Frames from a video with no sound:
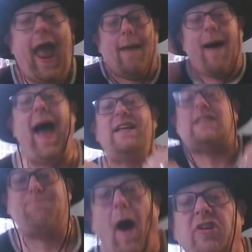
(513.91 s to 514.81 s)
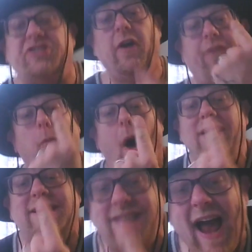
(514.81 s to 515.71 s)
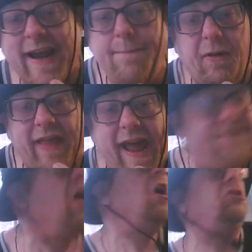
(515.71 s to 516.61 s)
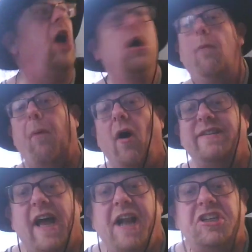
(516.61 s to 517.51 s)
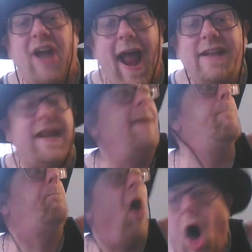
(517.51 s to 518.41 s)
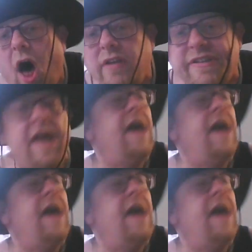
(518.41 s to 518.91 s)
Am I supposed to, for 1 second, believe Jungle Boy's got a chance and balls